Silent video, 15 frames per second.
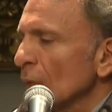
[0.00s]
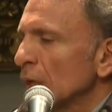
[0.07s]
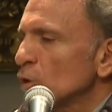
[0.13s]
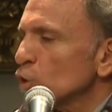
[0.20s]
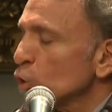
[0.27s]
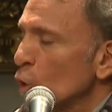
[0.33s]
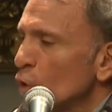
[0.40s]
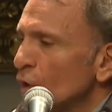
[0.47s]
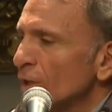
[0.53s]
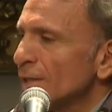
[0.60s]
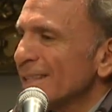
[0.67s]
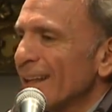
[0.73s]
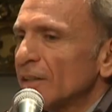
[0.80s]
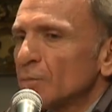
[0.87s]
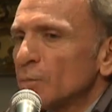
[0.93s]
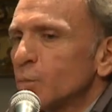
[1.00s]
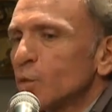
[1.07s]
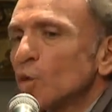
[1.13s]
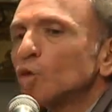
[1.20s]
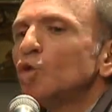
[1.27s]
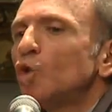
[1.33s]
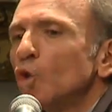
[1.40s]
stories that
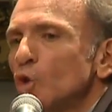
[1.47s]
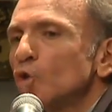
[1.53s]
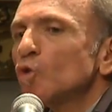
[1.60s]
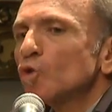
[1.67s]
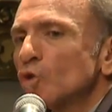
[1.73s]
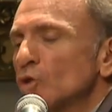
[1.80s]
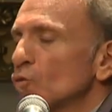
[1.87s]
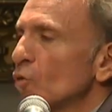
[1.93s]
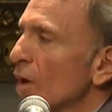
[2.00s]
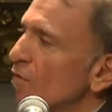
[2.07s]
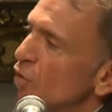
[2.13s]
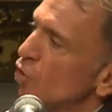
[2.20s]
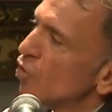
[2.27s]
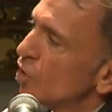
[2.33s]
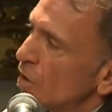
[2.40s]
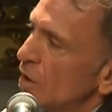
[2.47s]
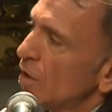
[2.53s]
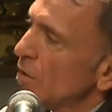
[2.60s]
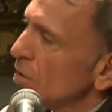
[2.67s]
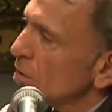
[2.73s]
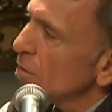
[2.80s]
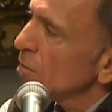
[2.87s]
produce
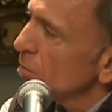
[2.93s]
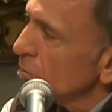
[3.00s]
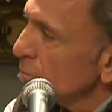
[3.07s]
refugees